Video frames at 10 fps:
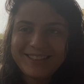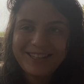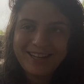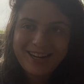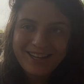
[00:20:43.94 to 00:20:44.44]

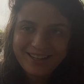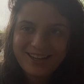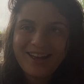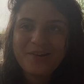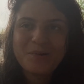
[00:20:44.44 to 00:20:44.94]
All right.
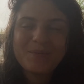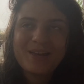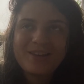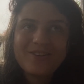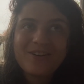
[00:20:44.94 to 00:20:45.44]
I hope
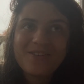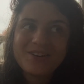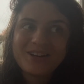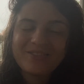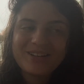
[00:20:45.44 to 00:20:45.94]
that you have a
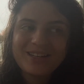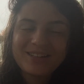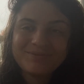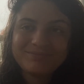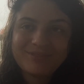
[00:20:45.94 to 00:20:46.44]
great week,
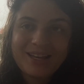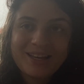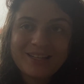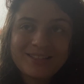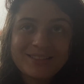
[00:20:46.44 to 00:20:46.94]

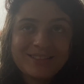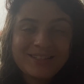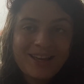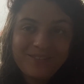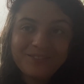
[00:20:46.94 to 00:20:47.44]
and
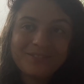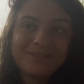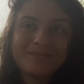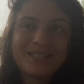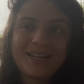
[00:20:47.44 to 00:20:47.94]
yeah,
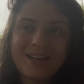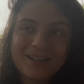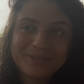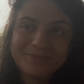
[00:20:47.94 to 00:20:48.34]
take care.